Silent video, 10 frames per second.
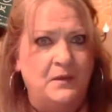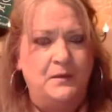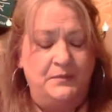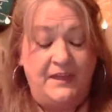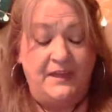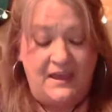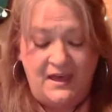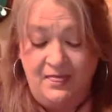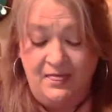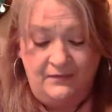play.
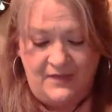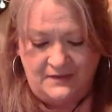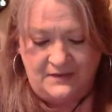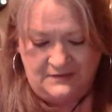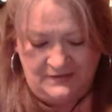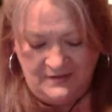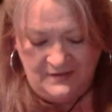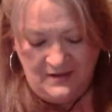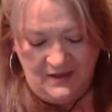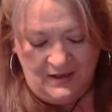I love that.
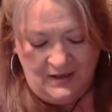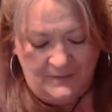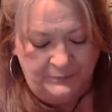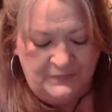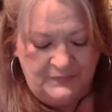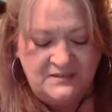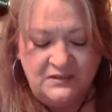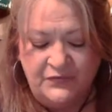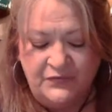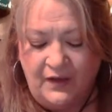Um, it
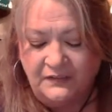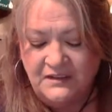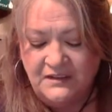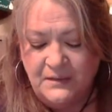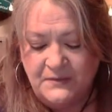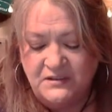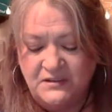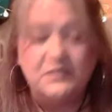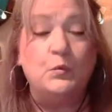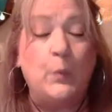says, fall deep into
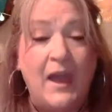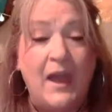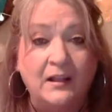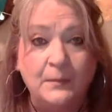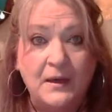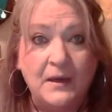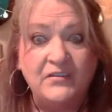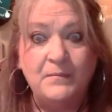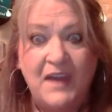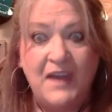the realm of
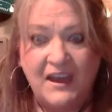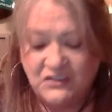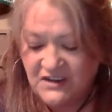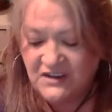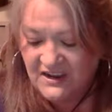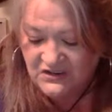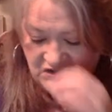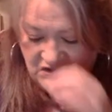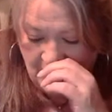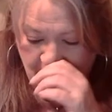
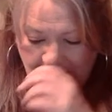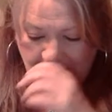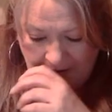imagination.